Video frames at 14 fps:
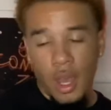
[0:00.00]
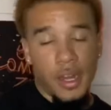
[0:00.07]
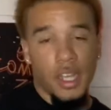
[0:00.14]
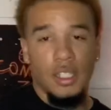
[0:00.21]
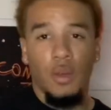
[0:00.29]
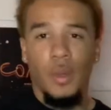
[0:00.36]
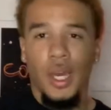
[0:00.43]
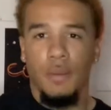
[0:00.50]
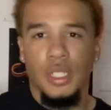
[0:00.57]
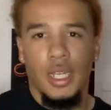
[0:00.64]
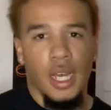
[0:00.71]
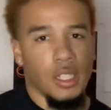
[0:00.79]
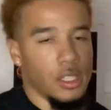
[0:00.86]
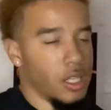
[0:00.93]
Next up, we got a
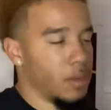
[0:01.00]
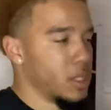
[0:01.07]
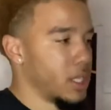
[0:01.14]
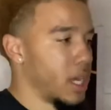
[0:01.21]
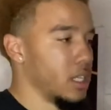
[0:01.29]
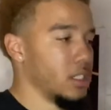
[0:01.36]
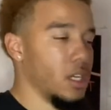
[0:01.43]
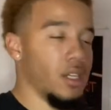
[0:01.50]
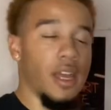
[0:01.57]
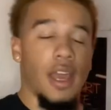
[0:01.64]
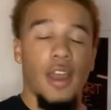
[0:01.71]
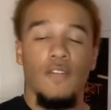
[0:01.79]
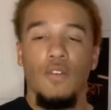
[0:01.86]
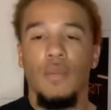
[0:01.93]
massage gun. A massage gun,
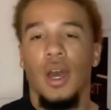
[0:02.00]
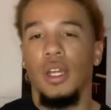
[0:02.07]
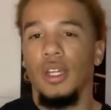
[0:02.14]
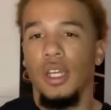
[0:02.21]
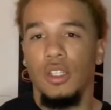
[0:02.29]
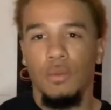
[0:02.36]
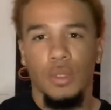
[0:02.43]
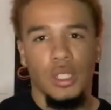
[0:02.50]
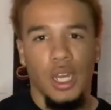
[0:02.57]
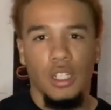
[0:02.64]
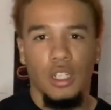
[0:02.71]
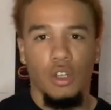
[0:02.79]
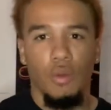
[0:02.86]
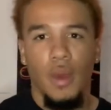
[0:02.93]
everybody needs a massage
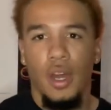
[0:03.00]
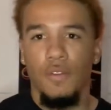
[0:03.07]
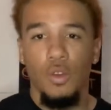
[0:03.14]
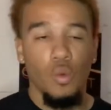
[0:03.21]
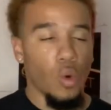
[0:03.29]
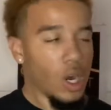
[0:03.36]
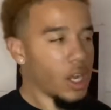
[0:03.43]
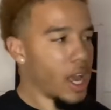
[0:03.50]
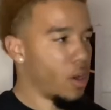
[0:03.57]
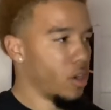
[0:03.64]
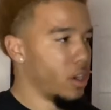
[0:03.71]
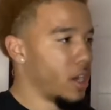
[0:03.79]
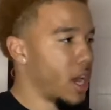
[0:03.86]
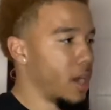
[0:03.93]
gun, no matter if you work out
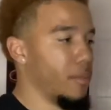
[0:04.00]
or not.